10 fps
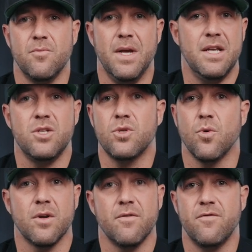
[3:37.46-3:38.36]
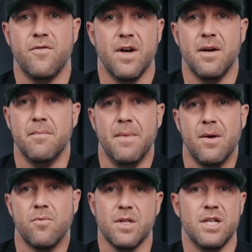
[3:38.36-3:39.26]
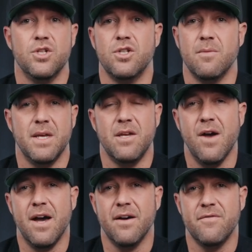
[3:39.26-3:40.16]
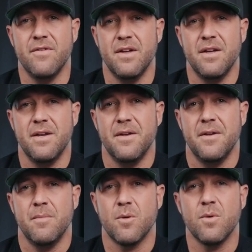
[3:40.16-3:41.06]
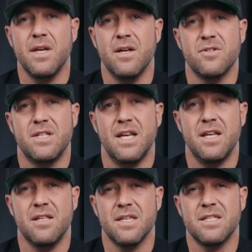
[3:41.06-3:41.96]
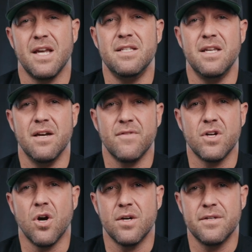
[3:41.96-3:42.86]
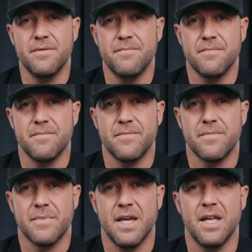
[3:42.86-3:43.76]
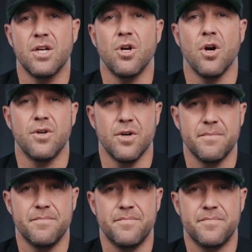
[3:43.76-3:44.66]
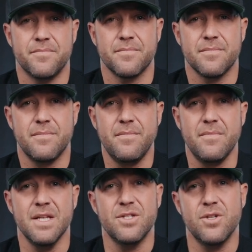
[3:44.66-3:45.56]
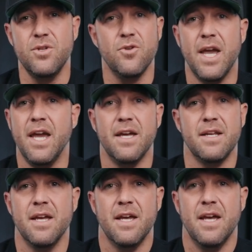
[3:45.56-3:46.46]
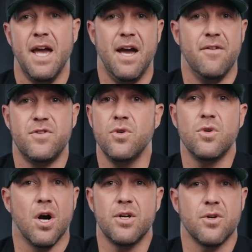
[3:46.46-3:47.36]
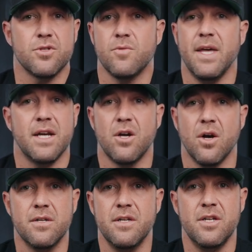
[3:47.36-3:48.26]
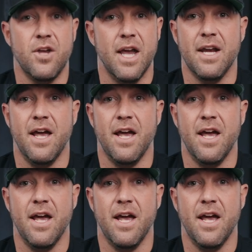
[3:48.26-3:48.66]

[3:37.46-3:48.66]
any sort of relationship that you have, but really understanding this idea of a garden and a gardener. And so you can't have two gardeners without a garden, and you can't